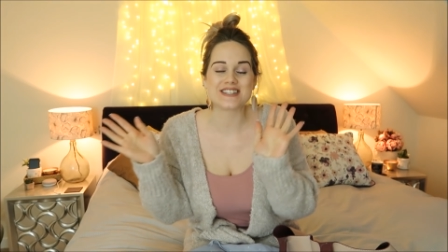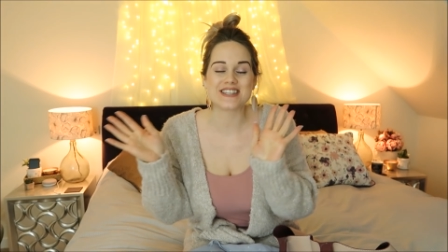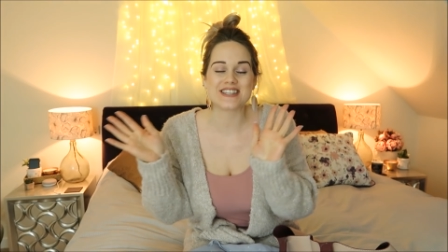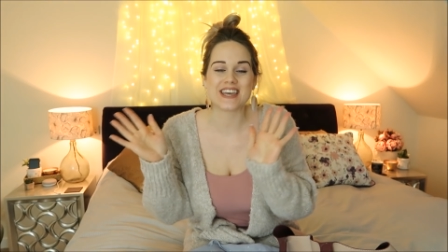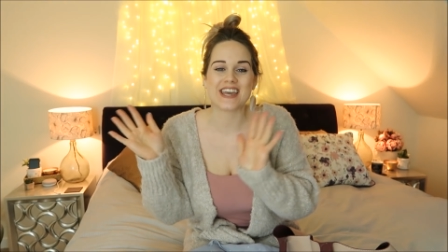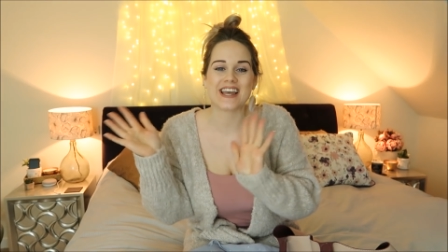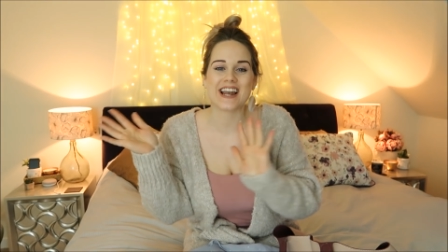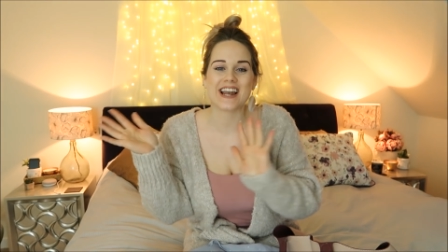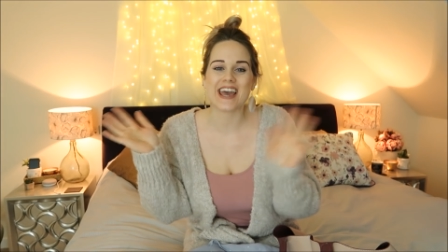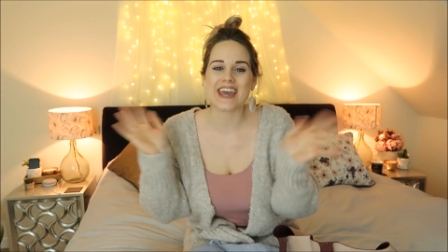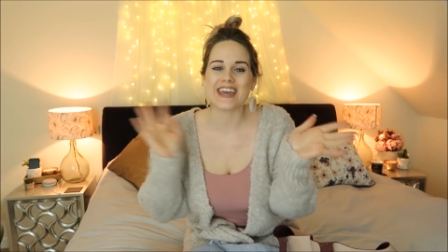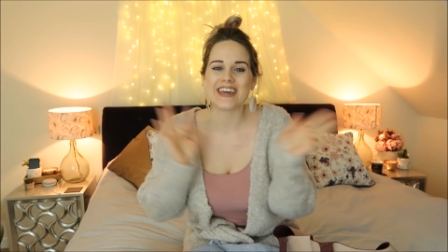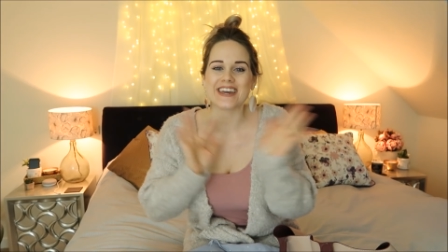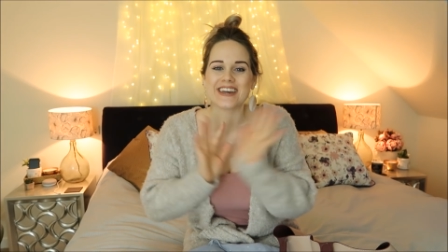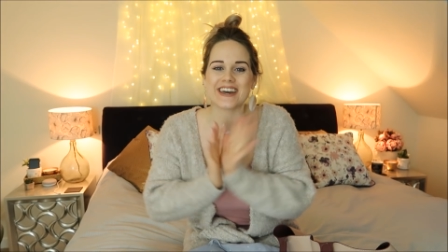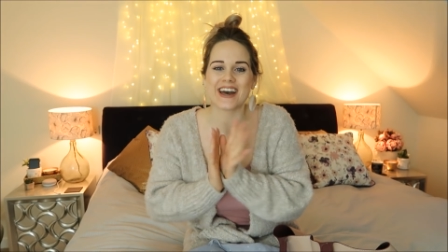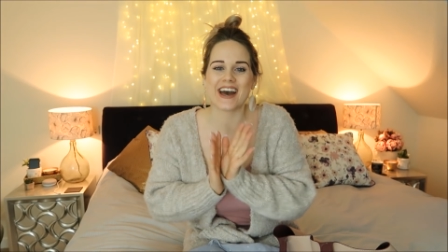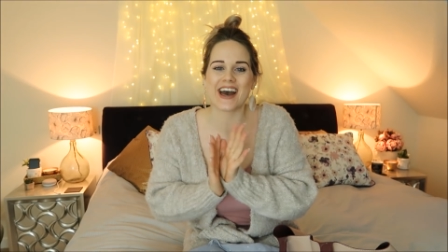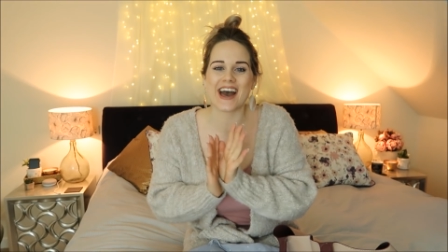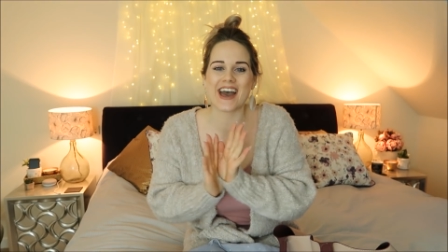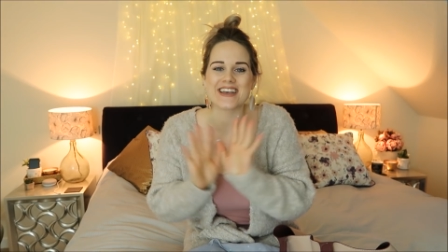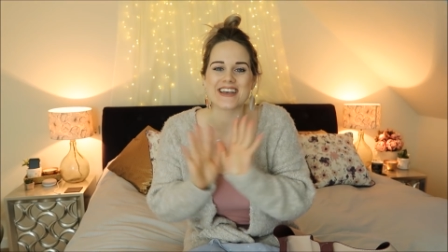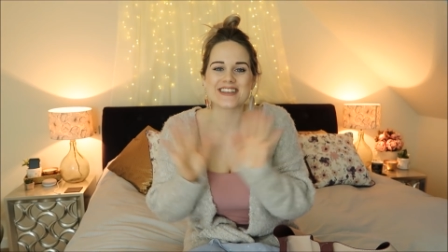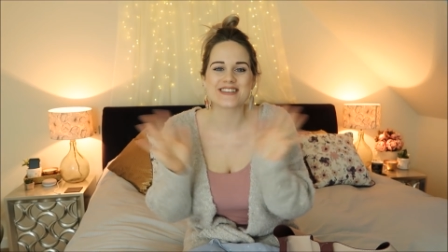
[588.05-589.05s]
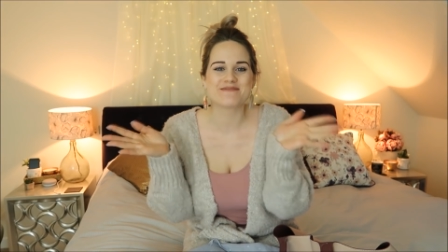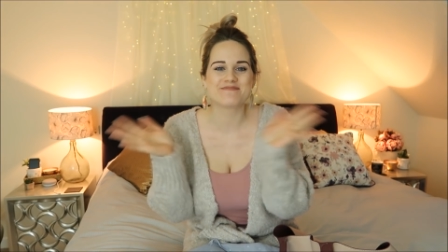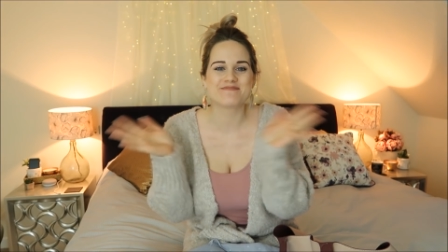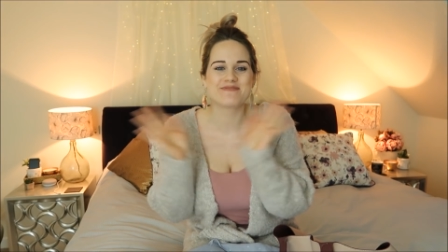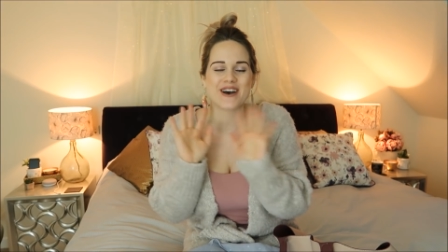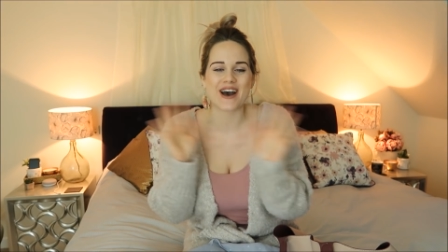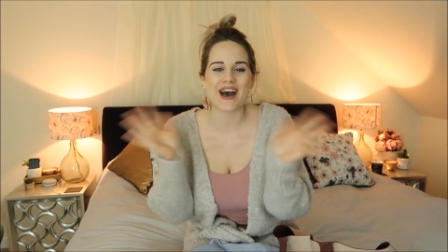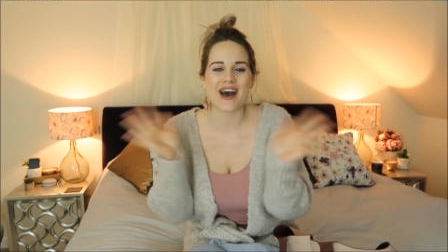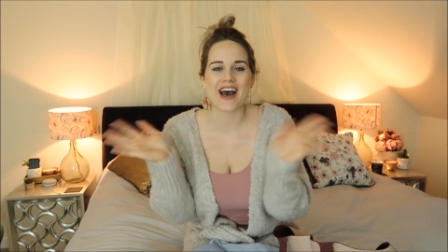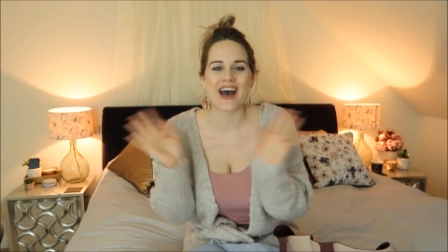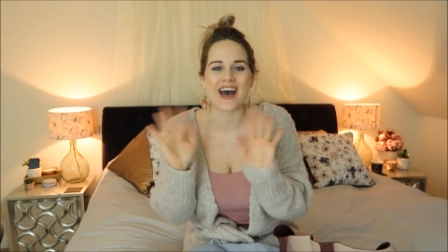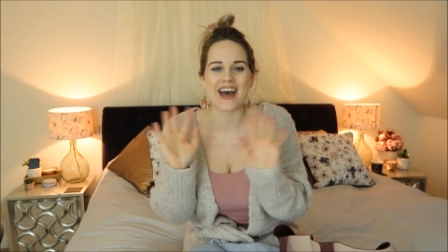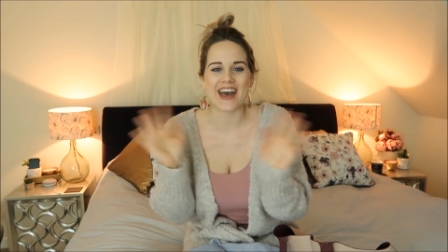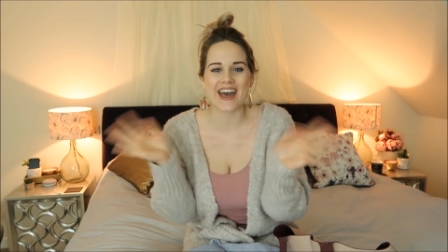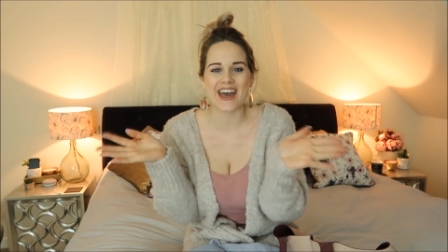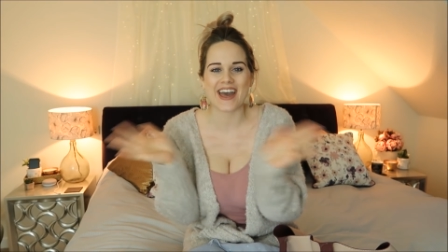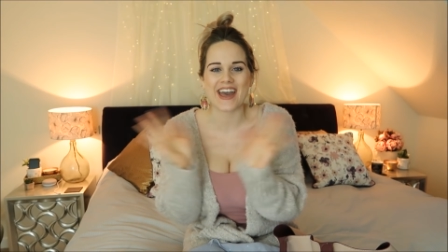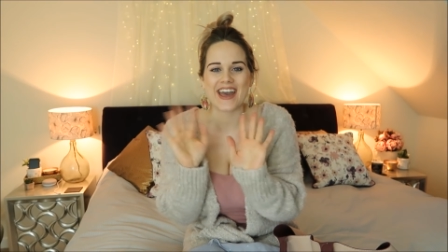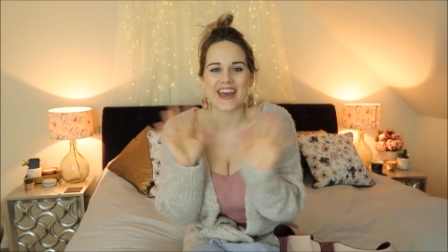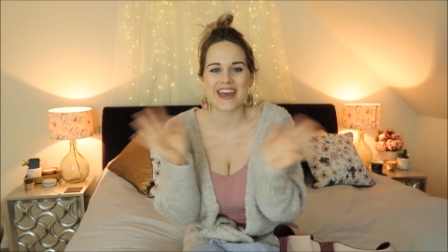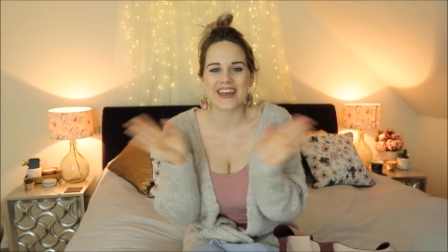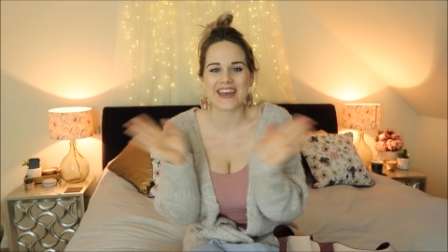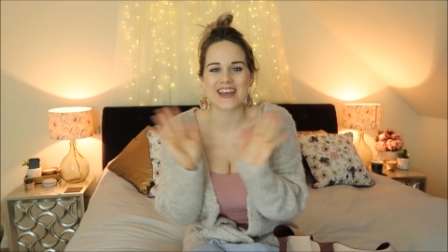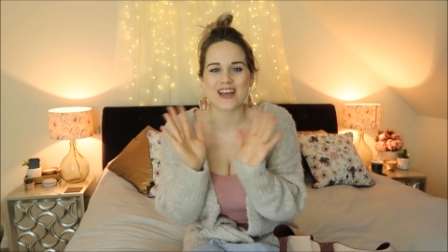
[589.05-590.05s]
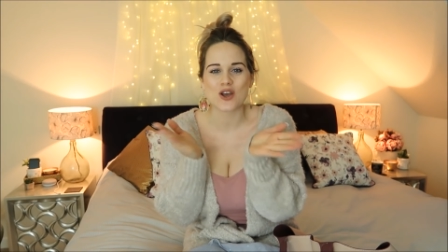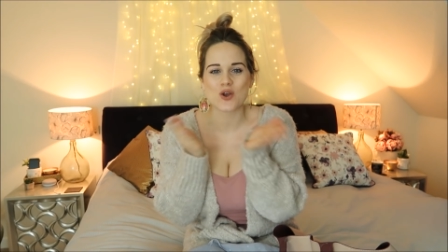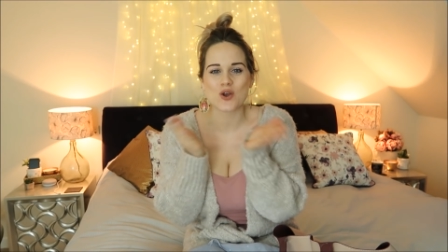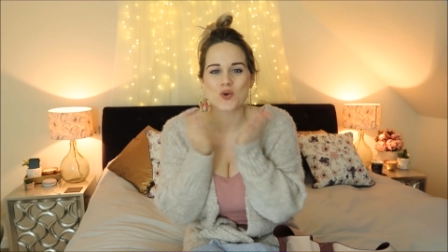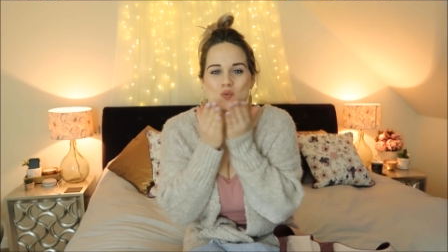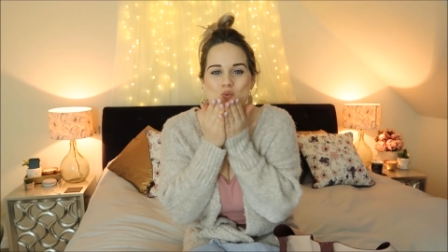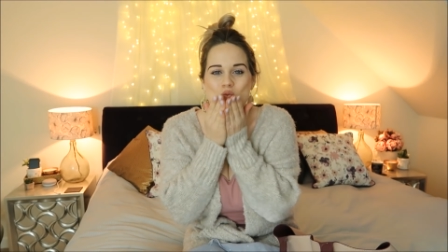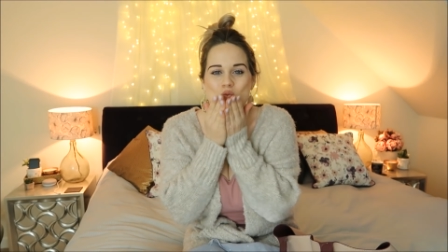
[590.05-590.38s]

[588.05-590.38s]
See you later, guys. Bye.